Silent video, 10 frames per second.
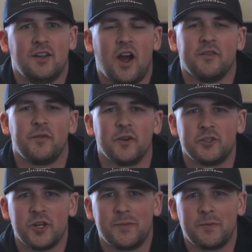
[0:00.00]
All right,
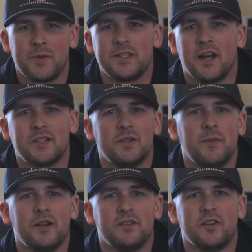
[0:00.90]
first trip I'm going to talk to you
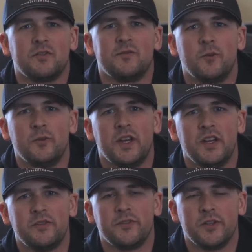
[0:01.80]
about is our full
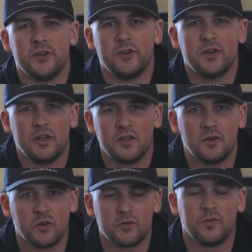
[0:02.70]
day float
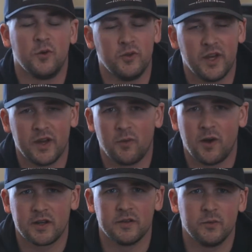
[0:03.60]
or full day
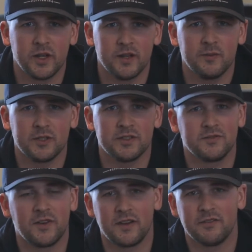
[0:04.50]
walk and wade, which is
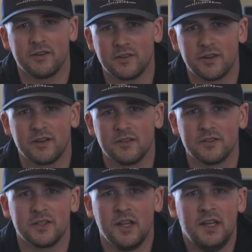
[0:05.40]

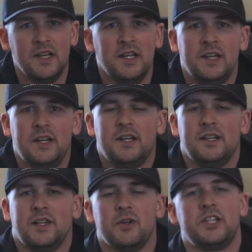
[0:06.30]
$500.
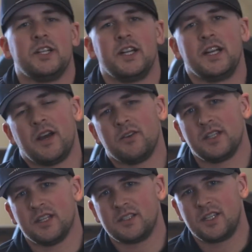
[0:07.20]
Now what you're going to get
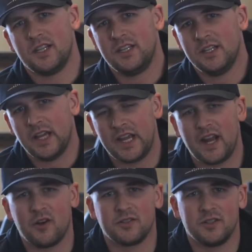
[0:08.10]
with this, 8
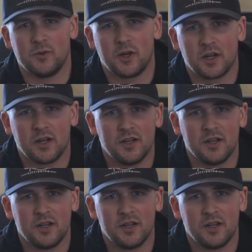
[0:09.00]
hours on the water.